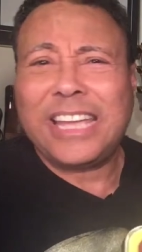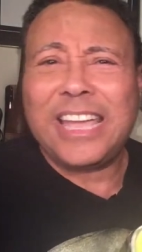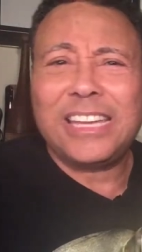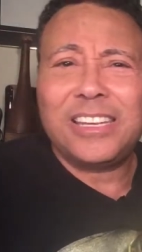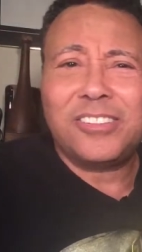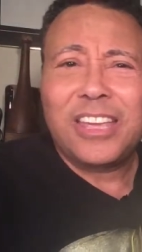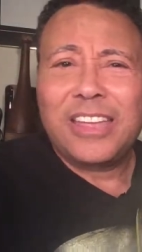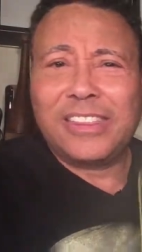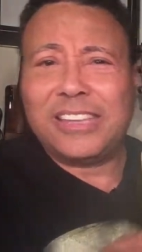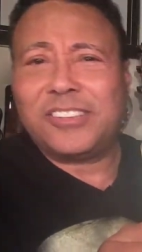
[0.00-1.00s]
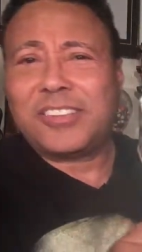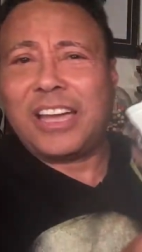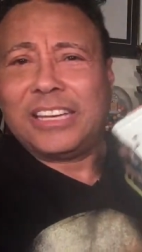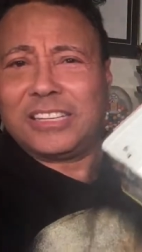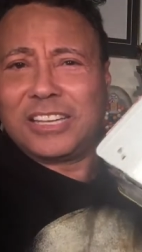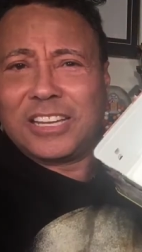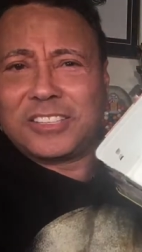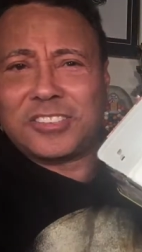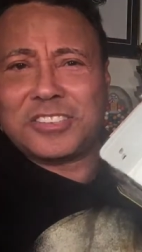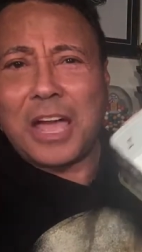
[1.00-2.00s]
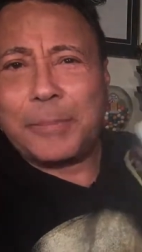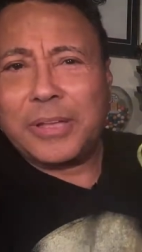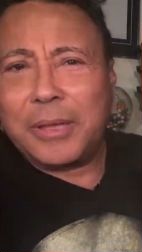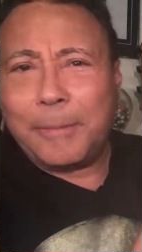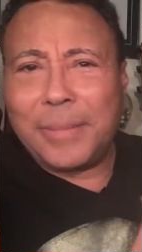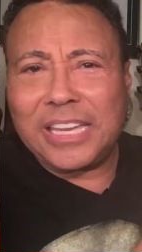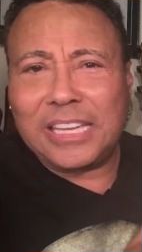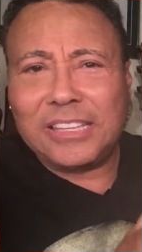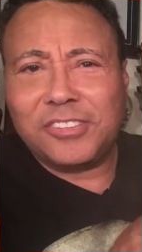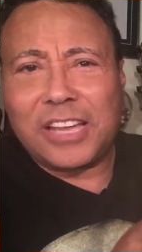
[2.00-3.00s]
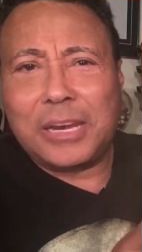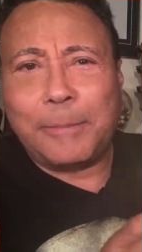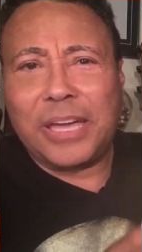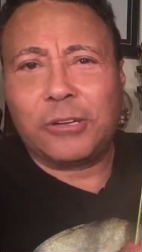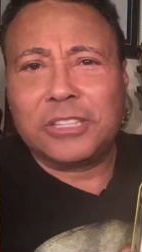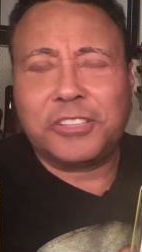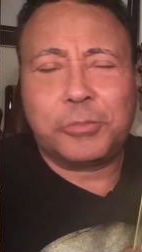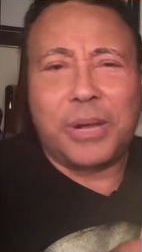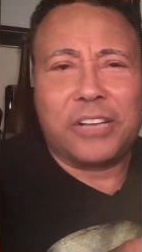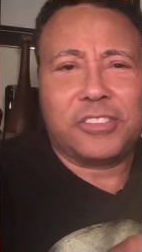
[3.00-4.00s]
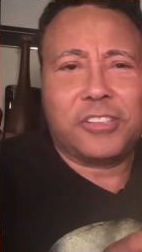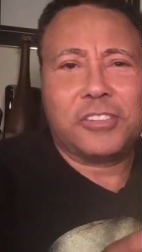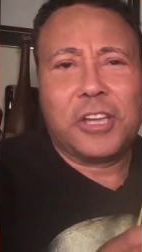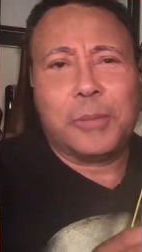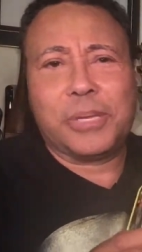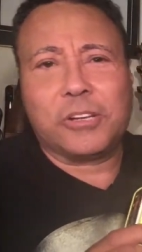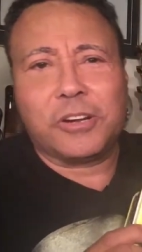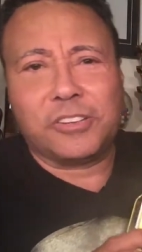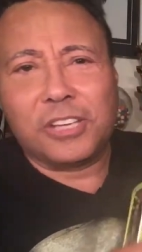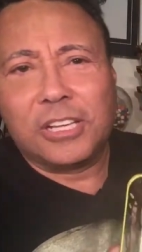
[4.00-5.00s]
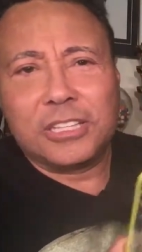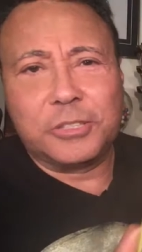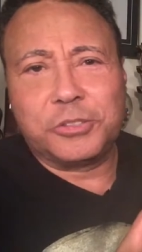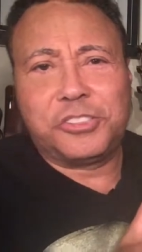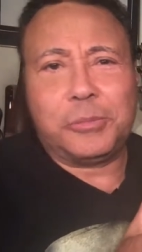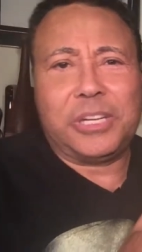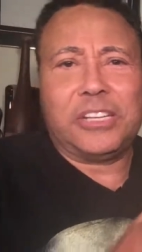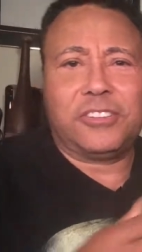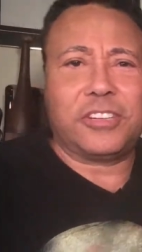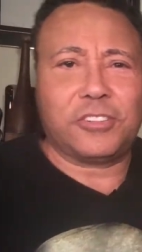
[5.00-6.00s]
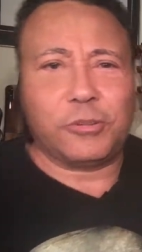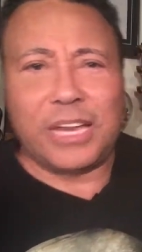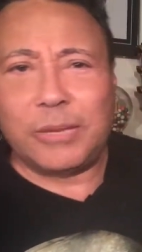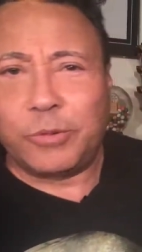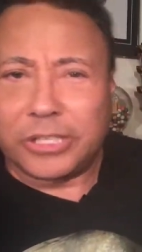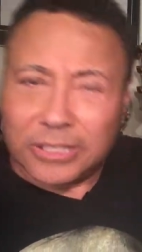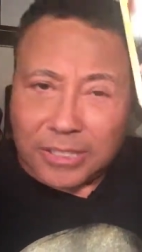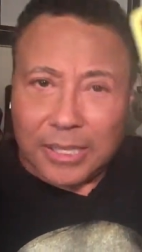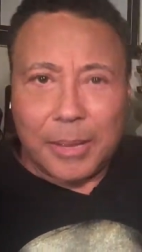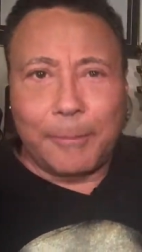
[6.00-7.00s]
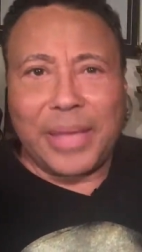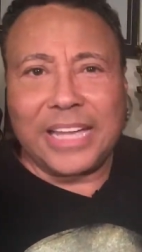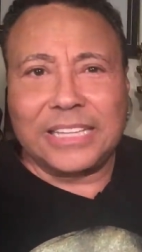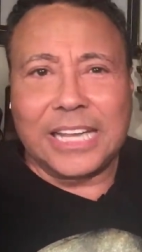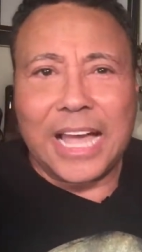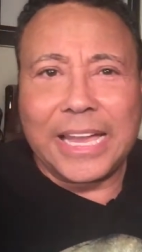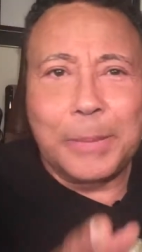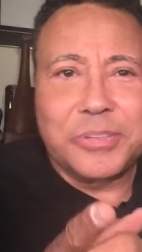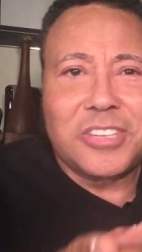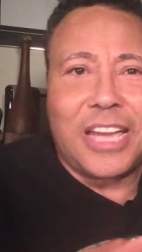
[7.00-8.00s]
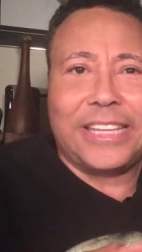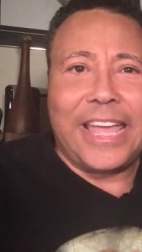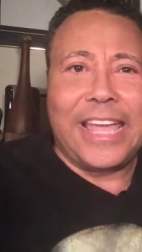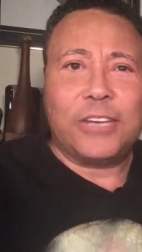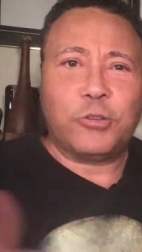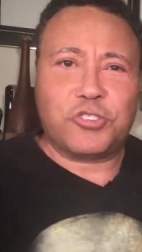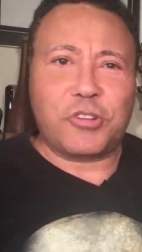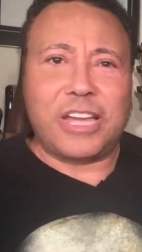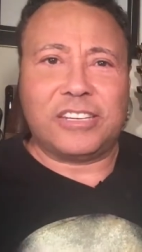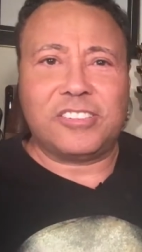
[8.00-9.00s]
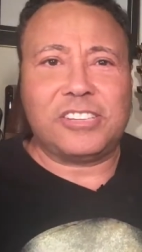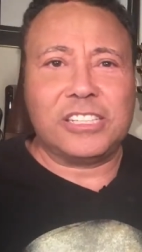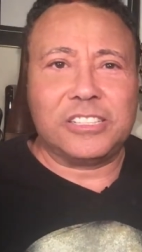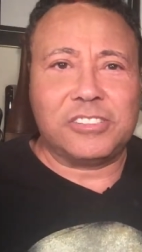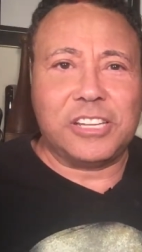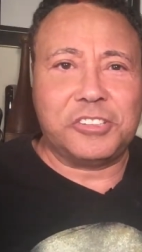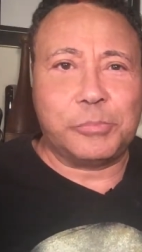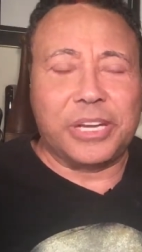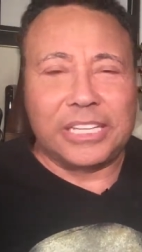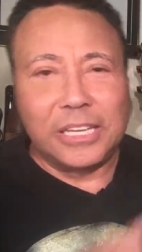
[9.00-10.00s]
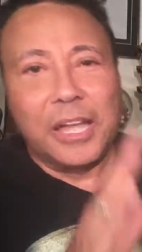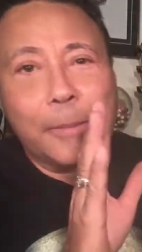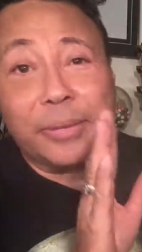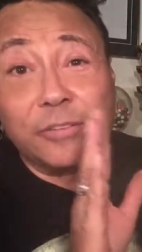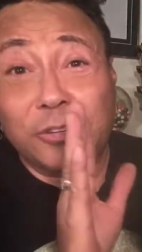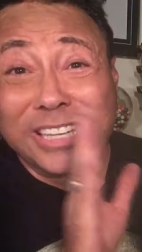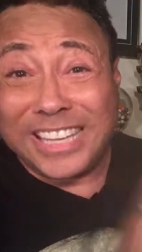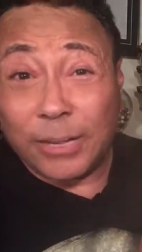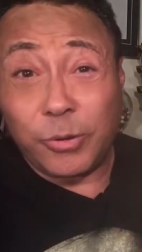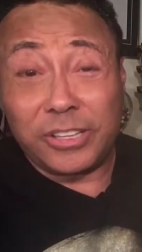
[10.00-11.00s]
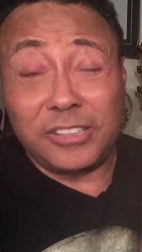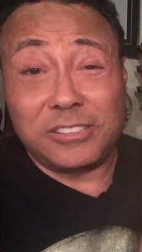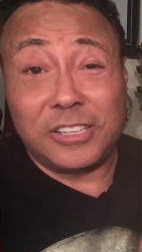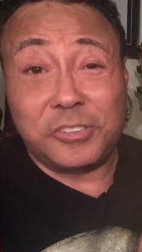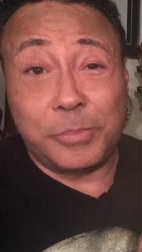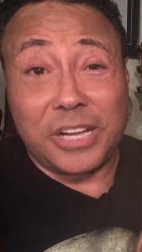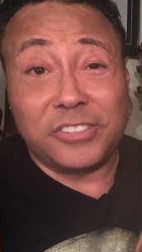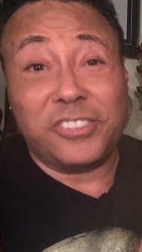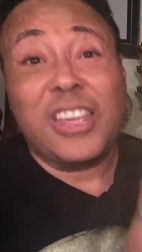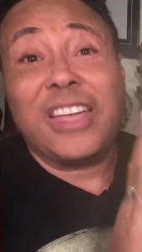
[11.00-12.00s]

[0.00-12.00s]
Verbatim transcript: the 80s they decided to stop making these kind of metal lunchboxes because little Jimmy in sixth grade would bang the guy up aside the head who's trying to steal his lunch money. But if you can get one of these lunchboxes,